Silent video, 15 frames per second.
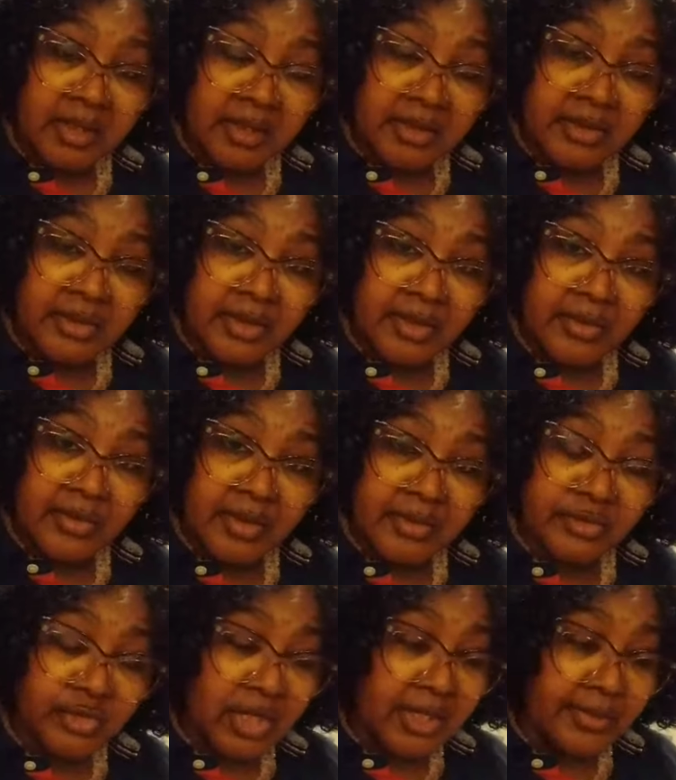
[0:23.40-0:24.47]
you know, and
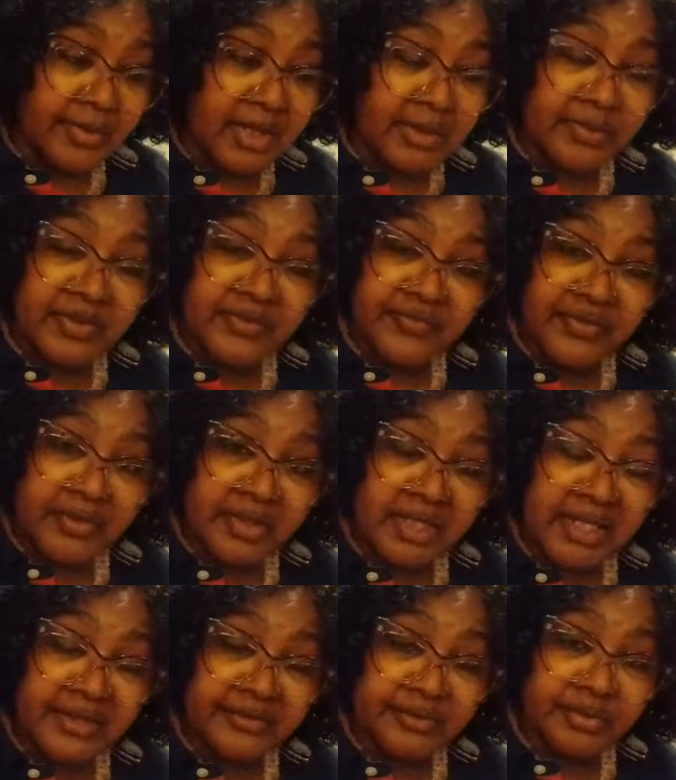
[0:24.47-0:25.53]
trying to make me feel
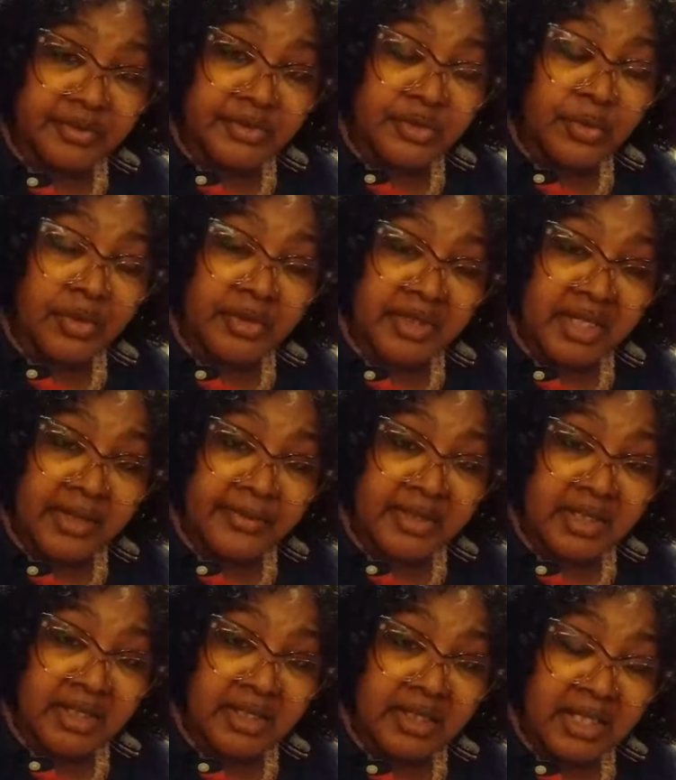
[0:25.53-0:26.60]
comfortable, you want to come
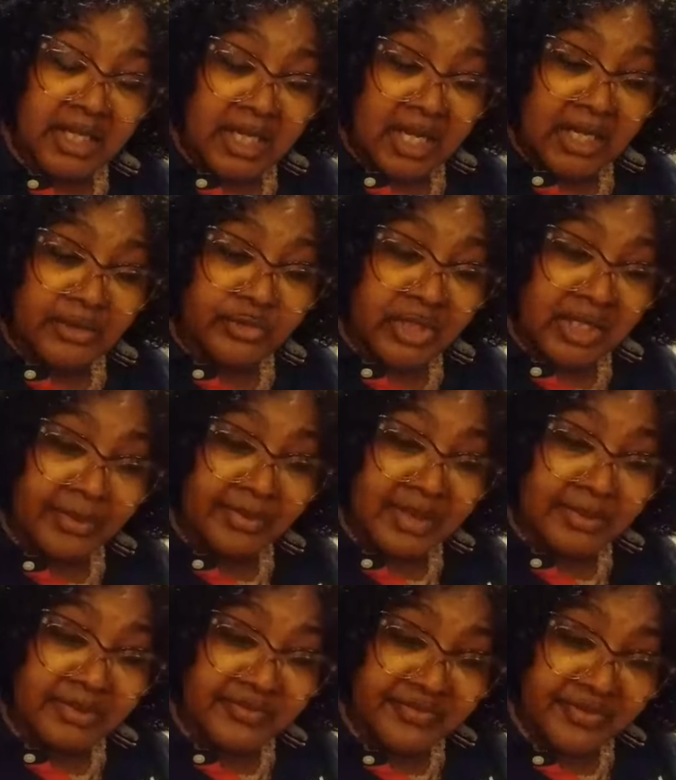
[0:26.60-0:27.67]
in and try to
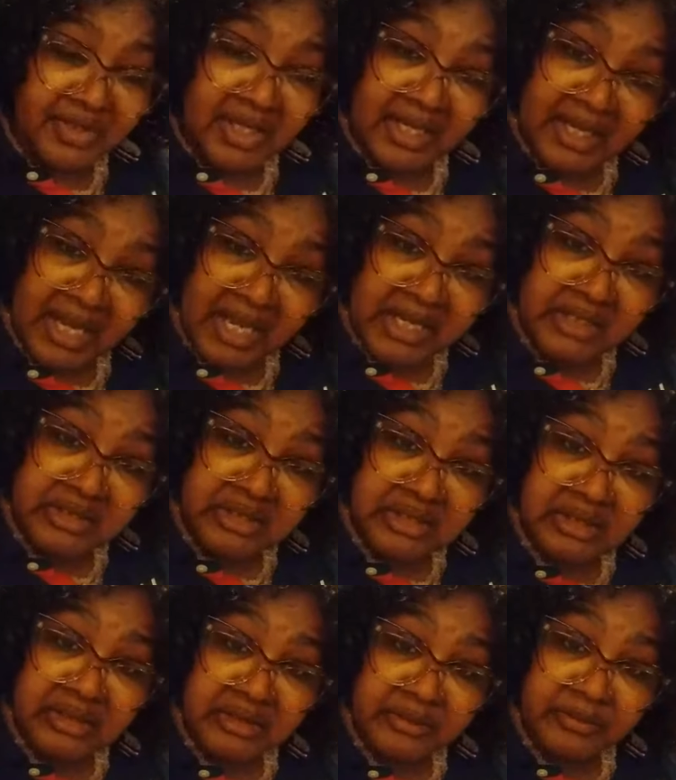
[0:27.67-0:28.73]
make me feel like I ain't shit.